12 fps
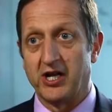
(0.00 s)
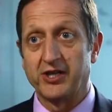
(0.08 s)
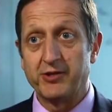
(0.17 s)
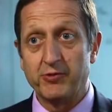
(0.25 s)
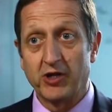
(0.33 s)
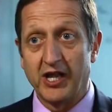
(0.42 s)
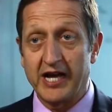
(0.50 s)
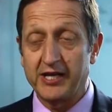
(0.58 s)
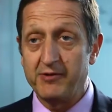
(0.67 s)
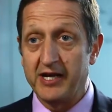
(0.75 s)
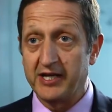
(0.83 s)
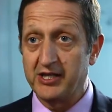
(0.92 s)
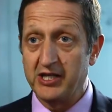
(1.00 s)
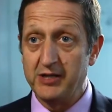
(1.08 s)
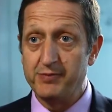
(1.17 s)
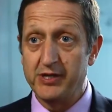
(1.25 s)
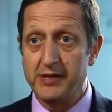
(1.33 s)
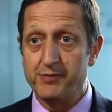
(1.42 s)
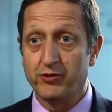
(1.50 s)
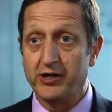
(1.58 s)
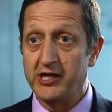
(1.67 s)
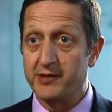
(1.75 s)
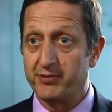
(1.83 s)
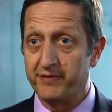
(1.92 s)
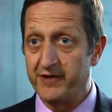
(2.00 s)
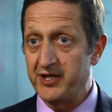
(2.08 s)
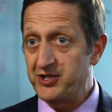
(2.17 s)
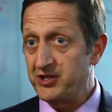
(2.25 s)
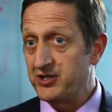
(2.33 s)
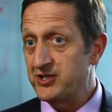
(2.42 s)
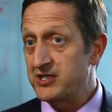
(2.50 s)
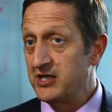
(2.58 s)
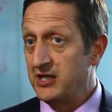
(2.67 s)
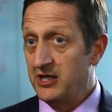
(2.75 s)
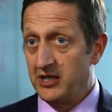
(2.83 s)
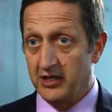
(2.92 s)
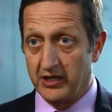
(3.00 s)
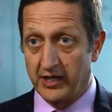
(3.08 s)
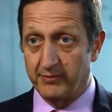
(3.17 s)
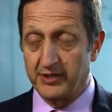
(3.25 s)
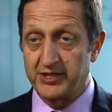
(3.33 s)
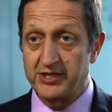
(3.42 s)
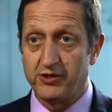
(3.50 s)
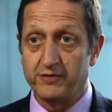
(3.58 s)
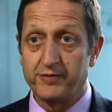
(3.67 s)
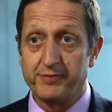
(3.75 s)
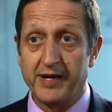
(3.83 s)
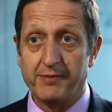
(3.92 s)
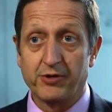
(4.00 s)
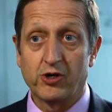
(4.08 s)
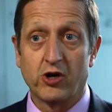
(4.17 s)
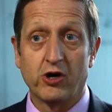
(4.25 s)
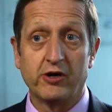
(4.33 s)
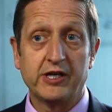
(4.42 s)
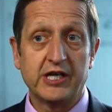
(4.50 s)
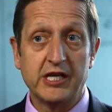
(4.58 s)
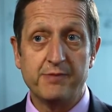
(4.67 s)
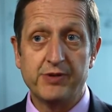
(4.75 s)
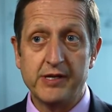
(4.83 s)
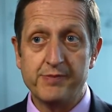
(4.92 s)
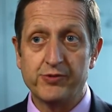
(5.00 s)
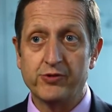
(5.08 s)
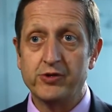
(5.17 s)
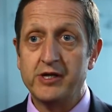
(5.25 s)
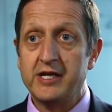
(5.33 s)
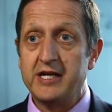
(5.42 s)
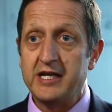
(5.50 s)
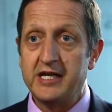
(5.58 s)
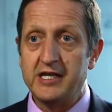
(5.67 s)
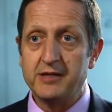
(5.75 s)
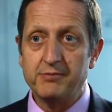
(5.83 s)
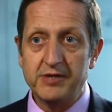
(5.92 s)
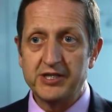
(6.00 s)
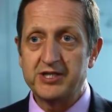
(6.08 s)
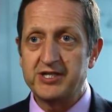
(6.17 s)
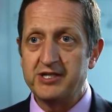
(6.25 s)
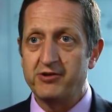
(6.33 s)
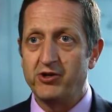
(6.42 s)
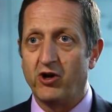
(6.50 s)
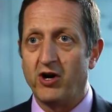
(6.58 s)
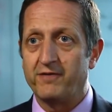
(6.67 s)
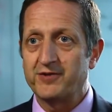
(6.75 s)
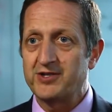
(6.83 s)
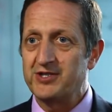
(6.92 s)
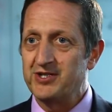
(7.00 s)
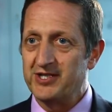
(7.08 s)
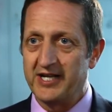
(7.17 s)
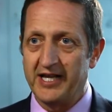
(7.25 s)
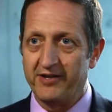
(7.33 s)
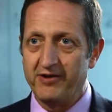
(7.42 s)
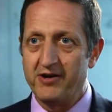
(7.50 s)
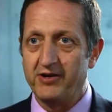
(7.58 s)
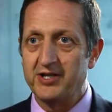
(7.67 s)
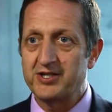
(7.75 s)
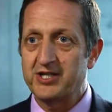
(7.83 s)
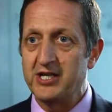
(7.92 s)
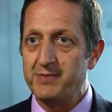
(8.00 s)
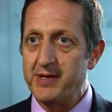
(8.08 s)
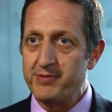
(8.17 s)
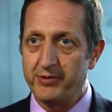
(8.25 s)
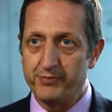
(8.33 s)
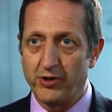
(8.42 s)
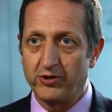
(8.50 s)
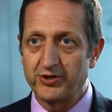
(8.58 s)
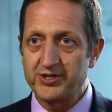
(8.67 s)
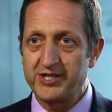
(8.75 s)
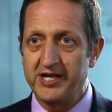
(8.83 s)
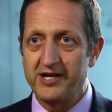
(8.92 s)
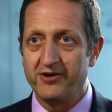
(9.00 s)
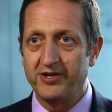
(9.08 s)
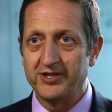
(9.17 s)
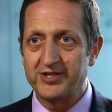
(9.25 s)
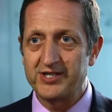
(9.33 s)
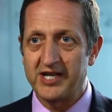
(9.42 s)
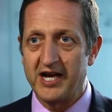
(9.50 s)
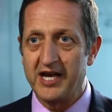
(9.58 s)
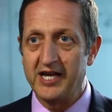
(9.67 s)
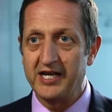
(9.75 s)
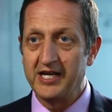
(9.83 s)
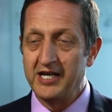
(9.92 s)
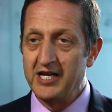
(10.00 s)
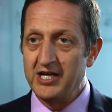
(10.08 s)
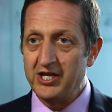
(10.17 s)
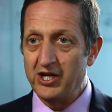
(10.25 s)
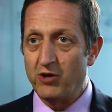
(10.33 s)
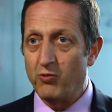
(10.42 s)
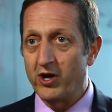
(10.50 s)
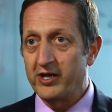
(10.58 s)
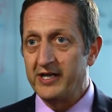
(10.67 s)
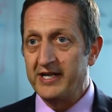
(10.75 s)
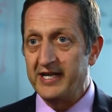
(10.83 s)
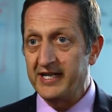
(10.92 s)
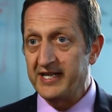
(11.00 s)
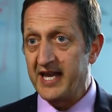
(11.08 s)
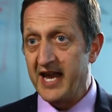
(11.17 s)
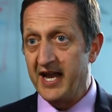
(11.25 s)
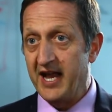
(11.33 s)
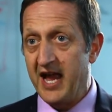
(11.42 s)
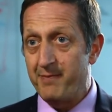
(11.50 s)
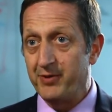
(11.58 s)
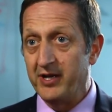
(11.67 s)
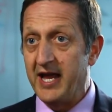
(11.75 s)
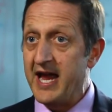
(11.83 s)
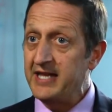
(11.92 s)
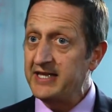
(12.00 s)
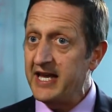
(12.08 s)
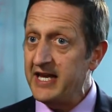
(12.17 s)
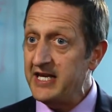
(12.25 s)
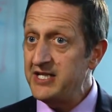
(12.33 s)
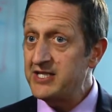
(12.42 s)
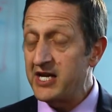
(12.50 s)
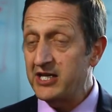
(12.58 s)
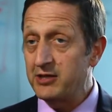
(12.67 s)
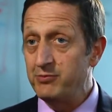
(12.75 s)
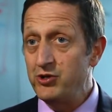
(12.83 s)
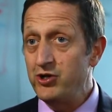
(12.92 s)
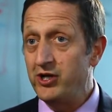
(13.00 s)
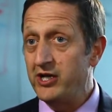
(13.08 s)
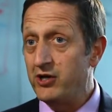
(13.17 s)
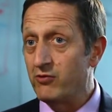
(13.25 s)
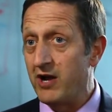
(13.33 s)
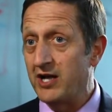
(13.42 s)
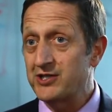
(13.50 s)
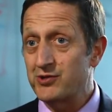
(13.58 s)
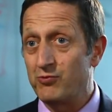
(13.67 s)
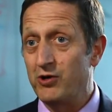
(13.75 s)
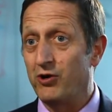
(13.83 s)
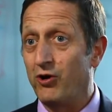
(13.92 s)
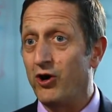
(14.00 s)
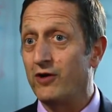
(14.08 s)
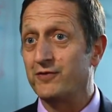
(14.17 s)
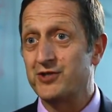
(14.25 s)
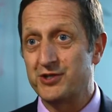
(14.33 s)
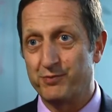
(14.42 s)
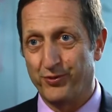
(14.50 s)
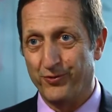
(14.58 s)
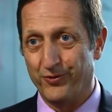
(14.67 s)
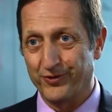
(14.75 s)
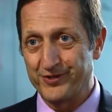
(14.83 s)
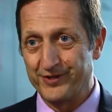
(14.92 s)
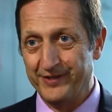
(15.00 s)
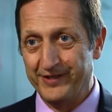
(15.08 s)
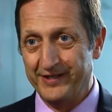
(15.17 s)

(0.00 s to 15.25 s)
And I think we were lucky we had key people in the professions like myself and Pat McGorry, key people in ministerial offices and other areas, key people in policy areas saying, you know what, it can happen. And there is a community groundswell of support.